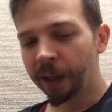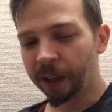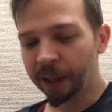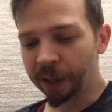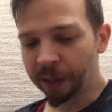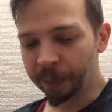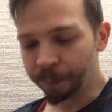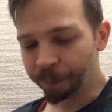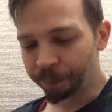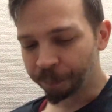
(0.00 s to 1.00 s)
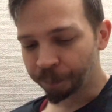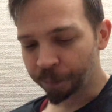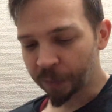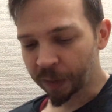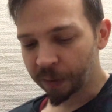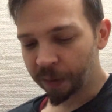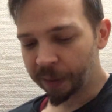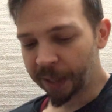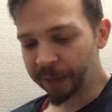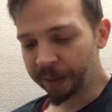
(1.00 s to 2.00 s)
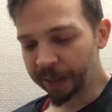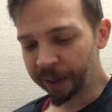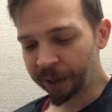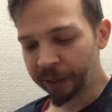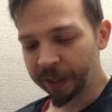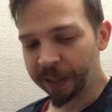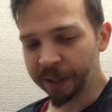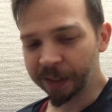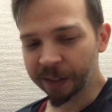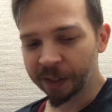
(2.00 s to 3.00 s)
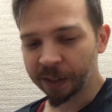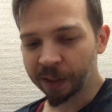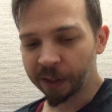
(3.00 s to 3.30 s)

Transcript: Um, then there is